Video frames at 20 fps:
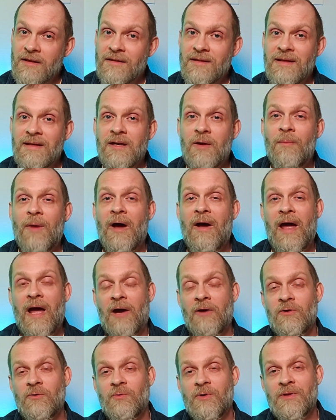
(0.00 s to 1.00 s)
Think about
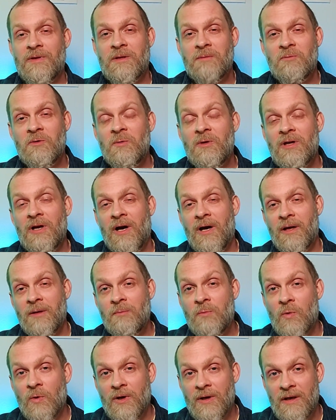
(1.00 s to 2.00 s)
how you want them to be
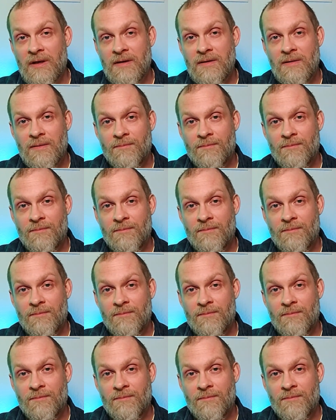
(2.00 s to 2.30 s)
onboarded.